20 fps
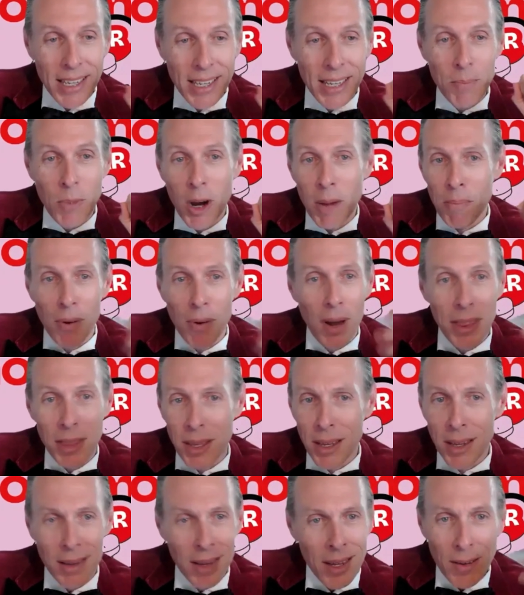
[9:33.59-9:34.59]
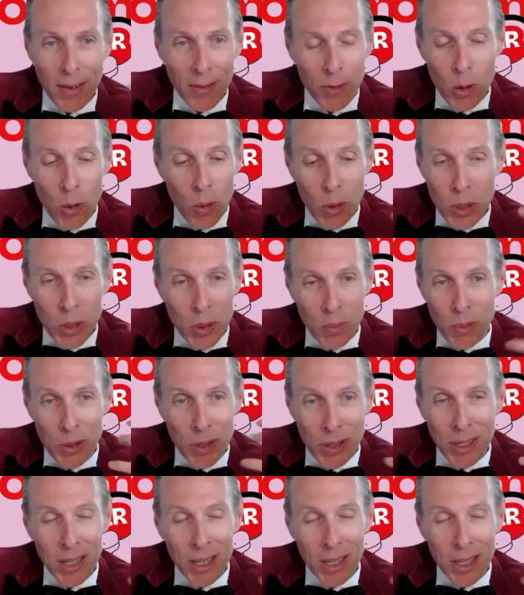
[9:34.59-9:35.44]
And my brother, of course,